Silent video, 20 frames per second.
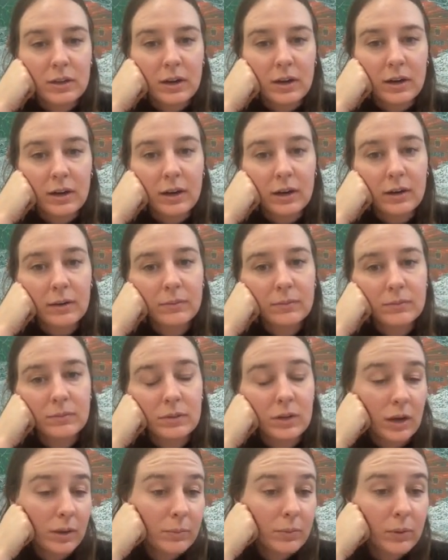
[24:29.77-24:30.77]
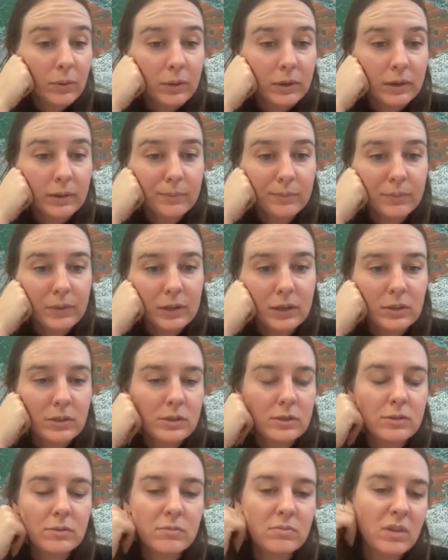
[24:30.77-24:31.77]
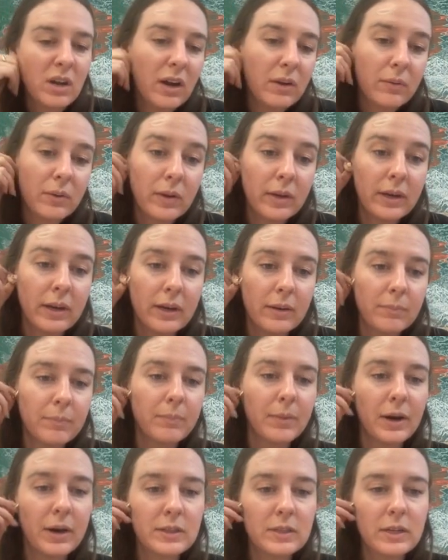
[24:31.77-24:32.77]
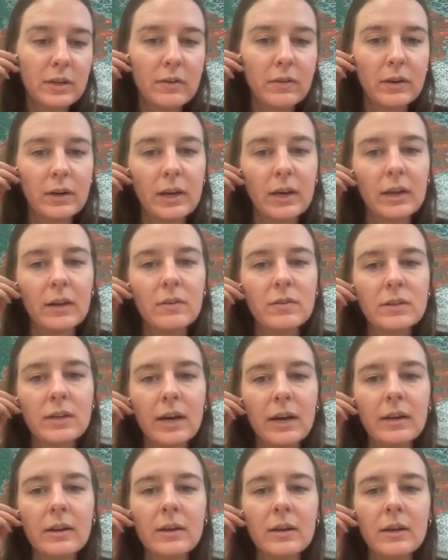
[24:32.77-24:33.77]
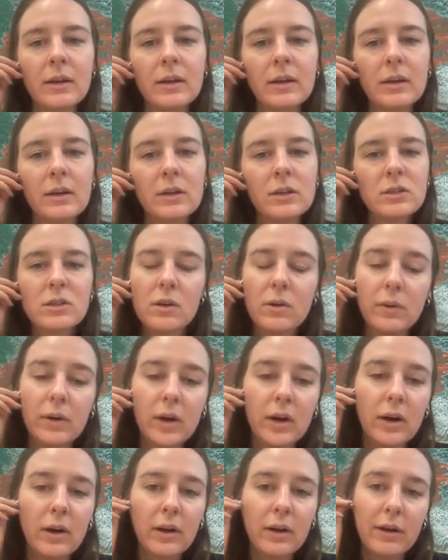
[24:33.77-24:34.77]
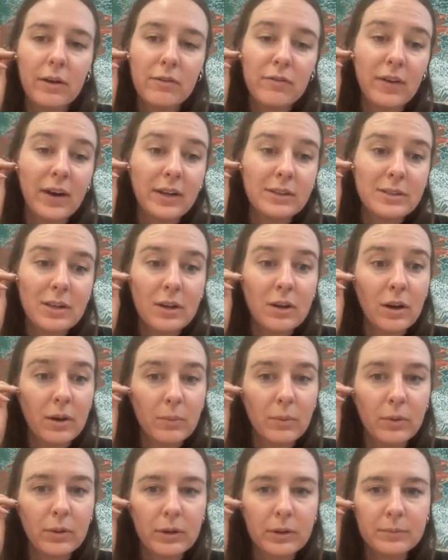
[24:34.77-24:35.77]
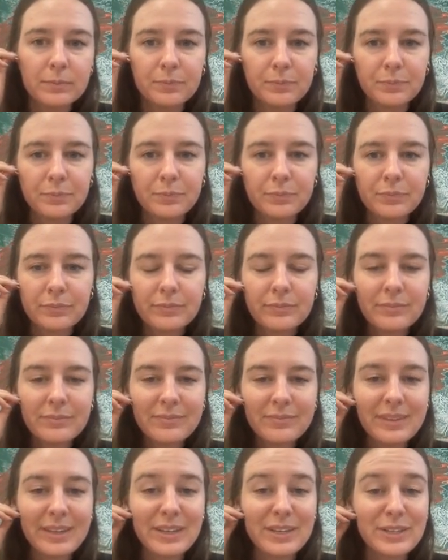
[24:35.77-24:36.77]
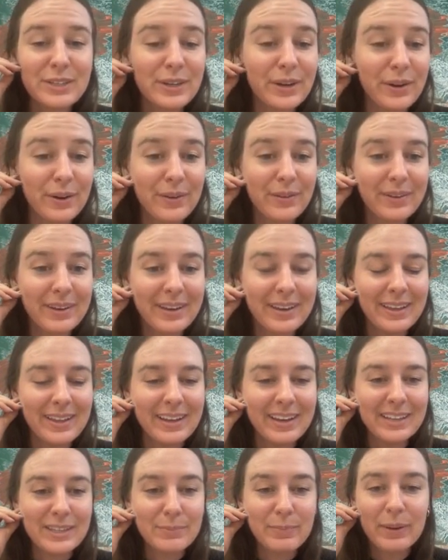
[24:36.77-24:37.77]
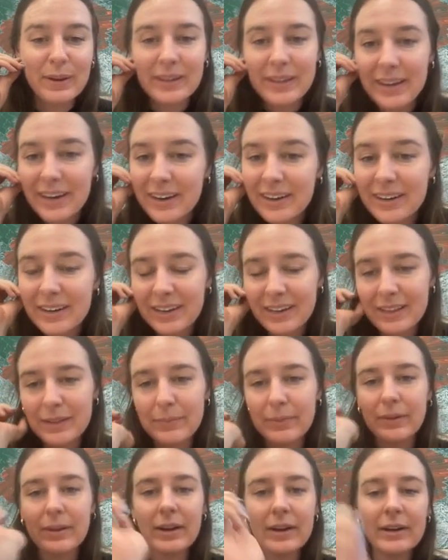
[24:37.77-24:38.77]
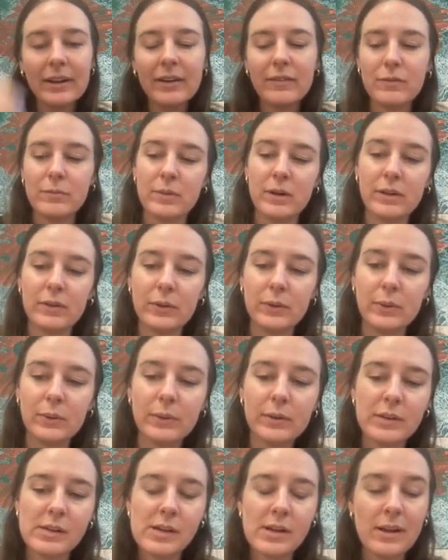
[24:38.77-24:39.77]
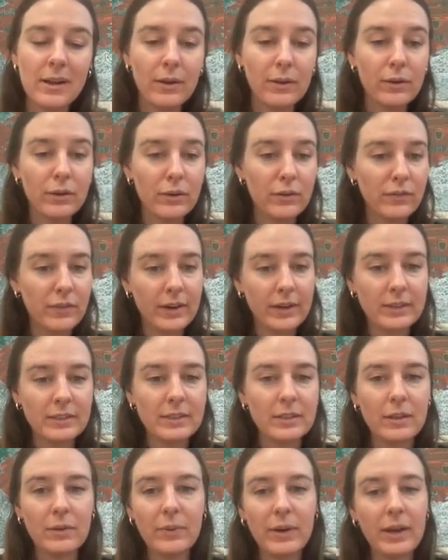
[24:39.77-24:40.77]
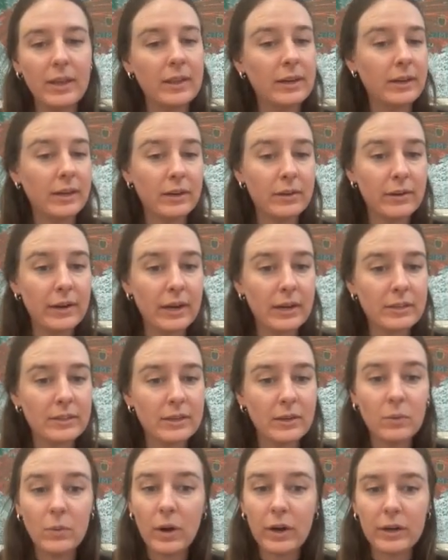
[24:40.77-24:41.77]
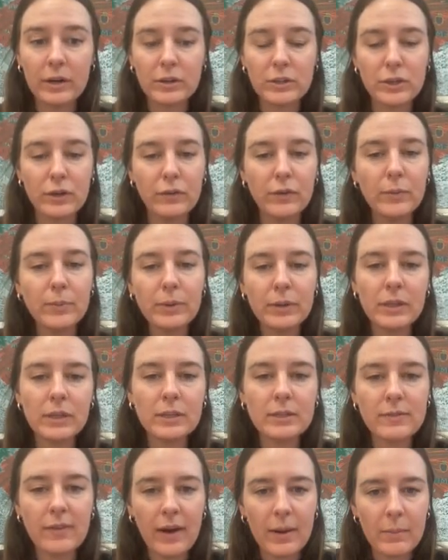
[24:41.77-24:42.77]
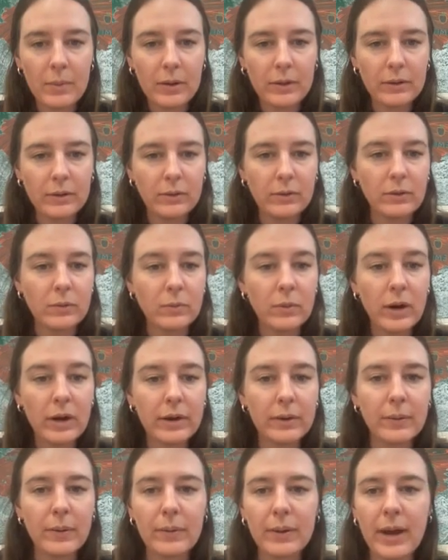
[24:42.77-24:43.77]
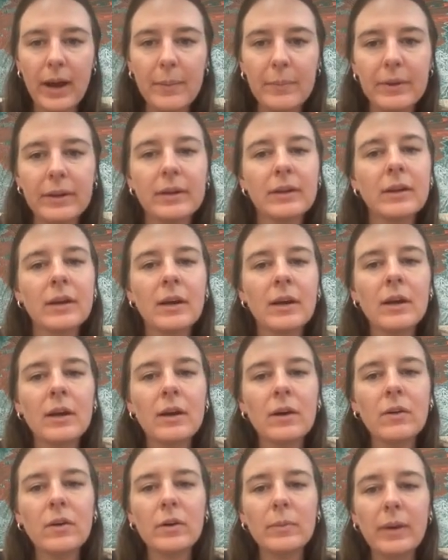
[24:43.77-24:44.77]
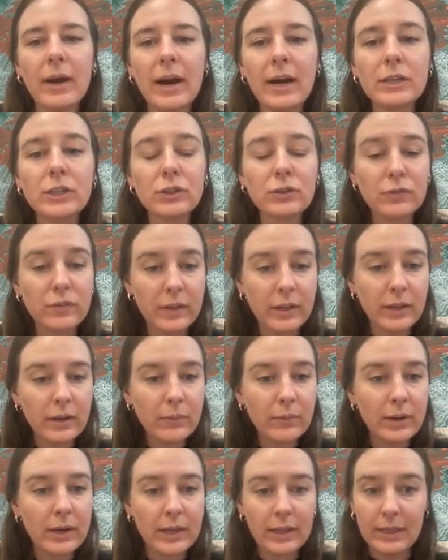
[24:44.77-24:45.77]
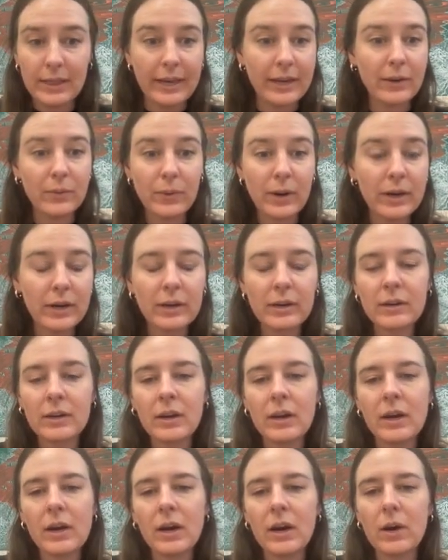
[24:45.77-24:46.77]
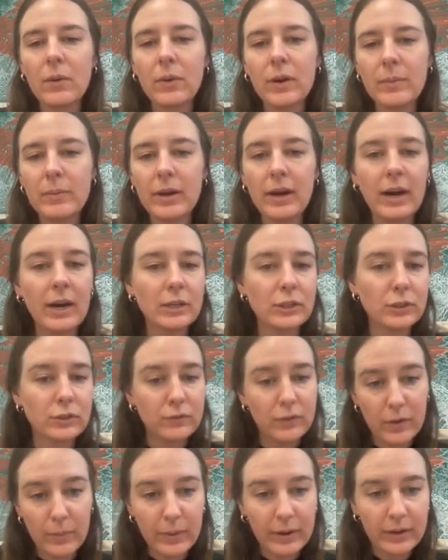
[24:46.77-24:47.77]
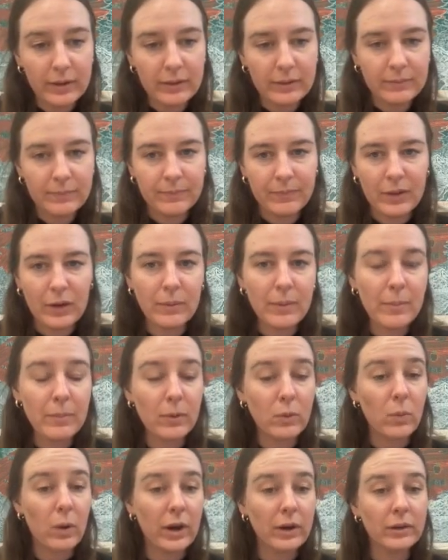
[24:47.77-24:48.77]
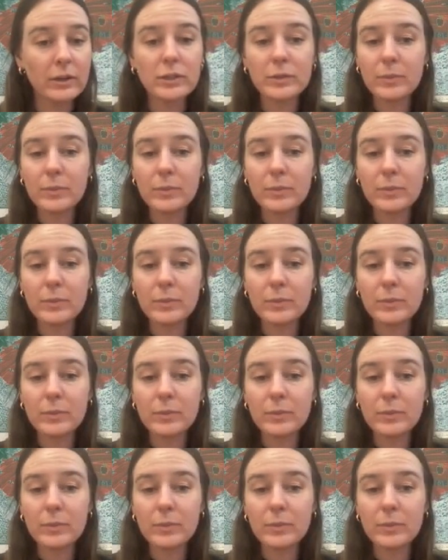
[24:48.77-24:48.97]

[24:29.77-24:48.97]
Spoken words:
are nonpolar. There's not really a positive or negative side. So we call fats nonpolar. So its polarity, the polarity of a molecule, will affect the way that it interacts in water. So if you put this fat molecule in water, what would happen? Would it be hydrophilic? Would it like water? Or would it be hydrophobic? Now remember, water is